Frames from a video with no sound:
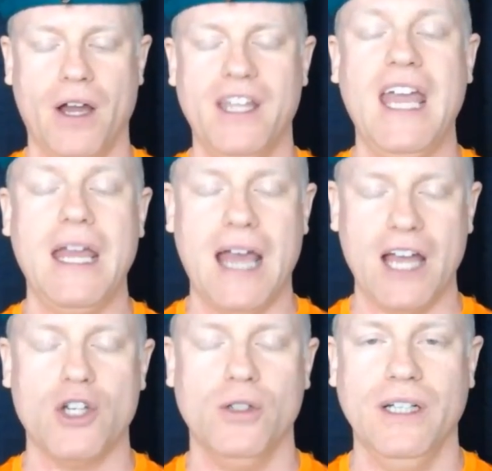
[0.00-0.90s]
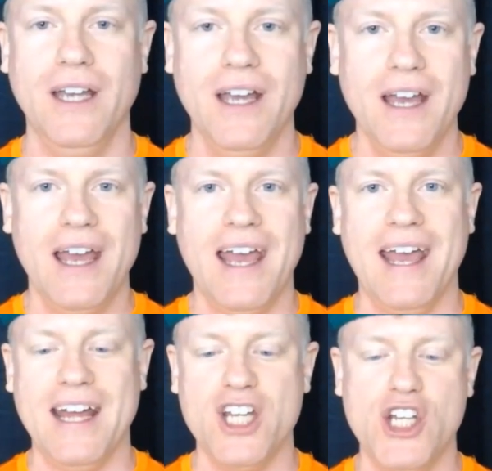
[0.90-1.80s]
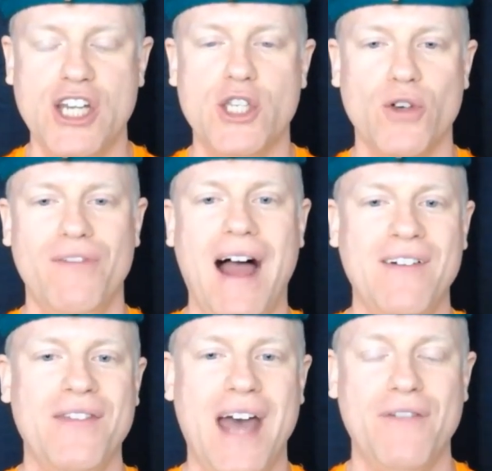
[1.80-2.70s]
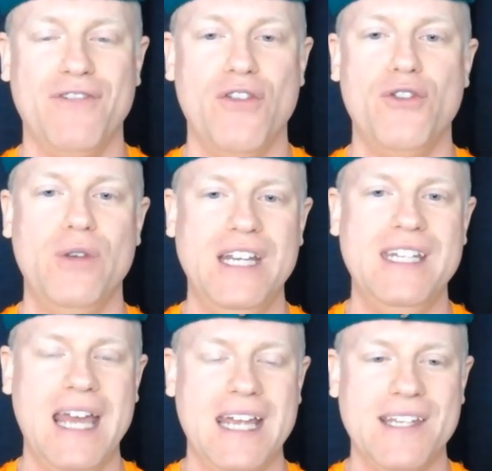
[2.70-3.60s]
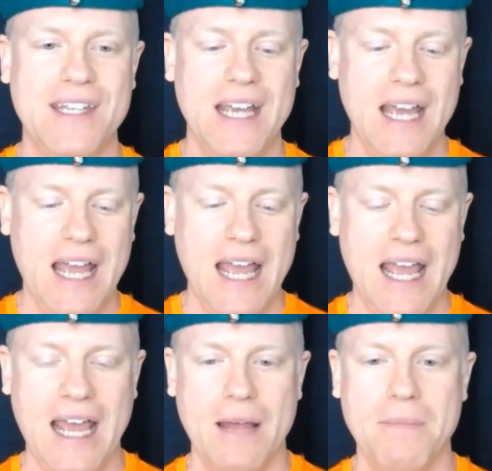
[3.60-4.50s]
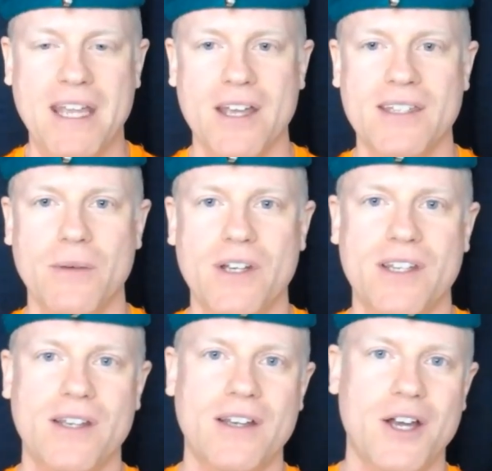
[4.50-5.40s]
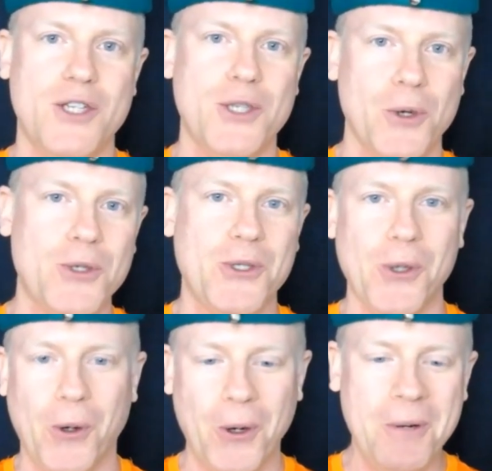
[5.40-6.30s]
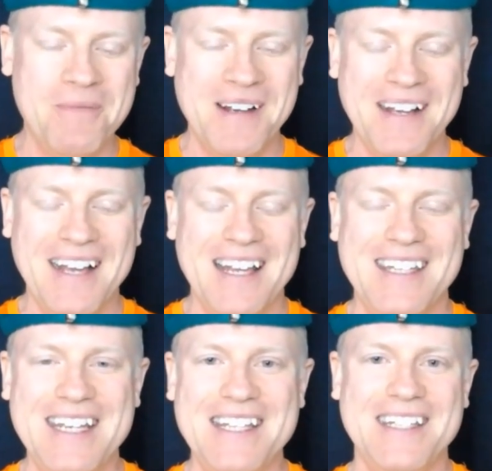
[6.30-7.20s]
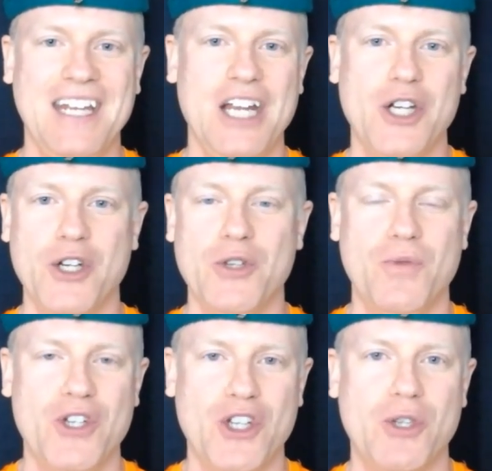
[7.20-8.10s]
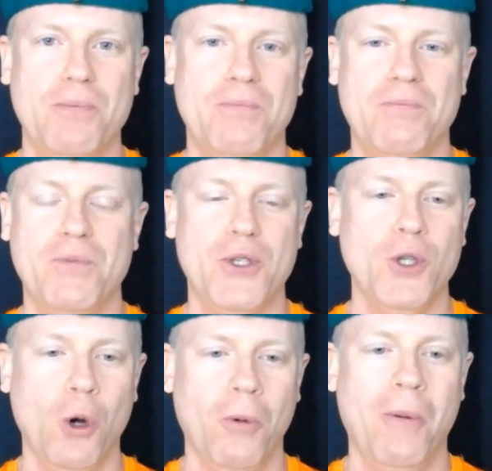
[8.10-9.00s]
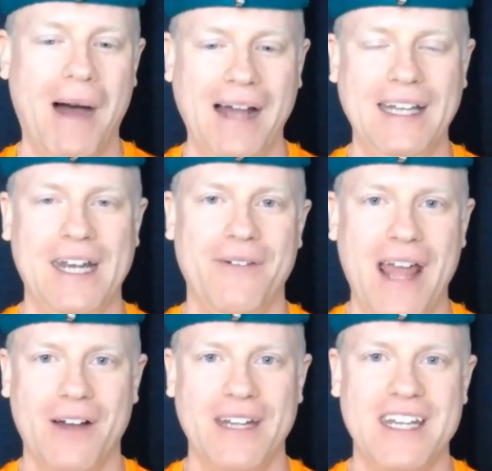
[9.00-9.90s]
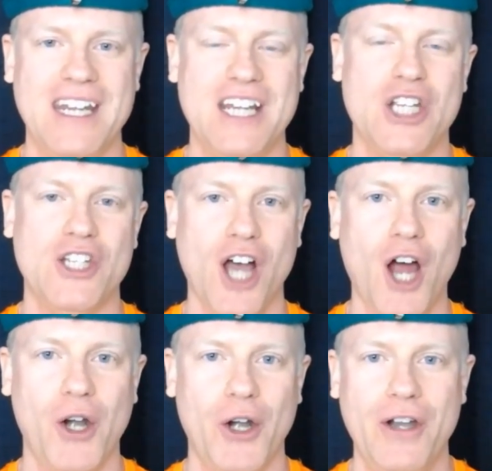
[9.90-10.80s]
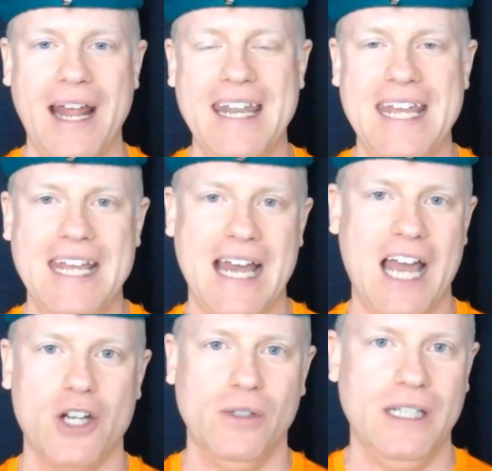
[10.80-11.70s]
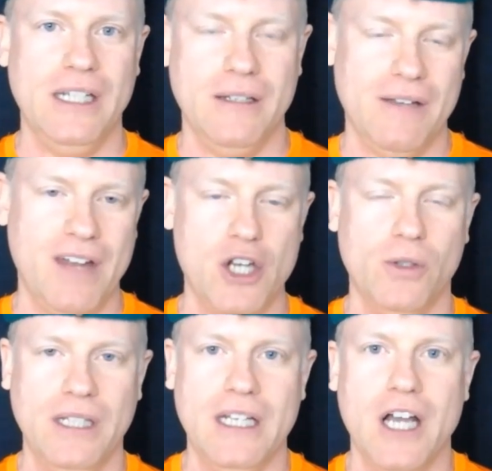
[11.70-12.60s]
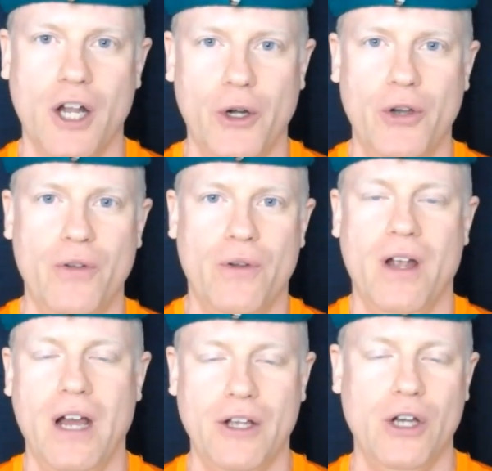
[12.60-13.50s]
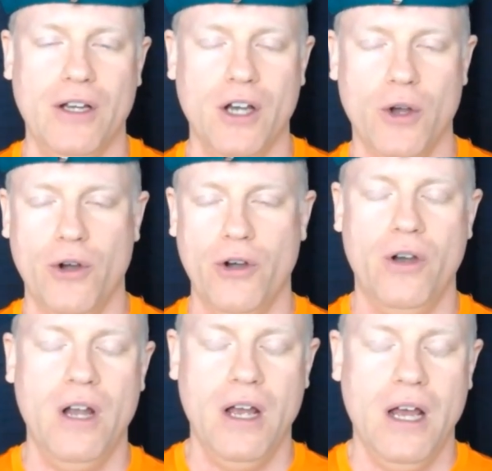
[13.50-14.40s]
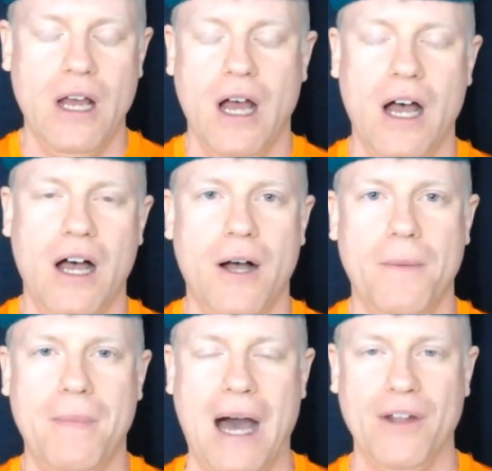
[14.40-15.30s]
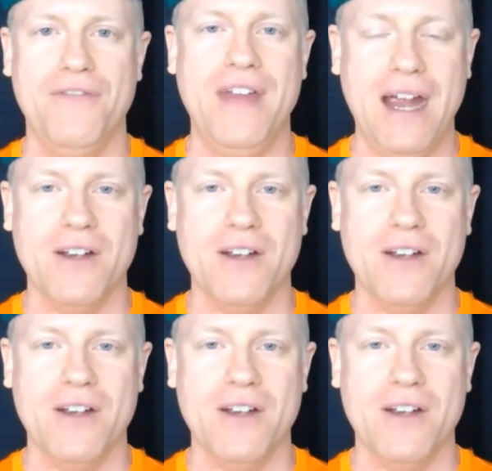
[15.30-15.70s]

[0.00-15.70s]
cake, actually. And she survived on that for 3 days. And because it was a snowstorm, these teenagers were just snowmobiling around, and they saw her, and they actually eventually got her out of there.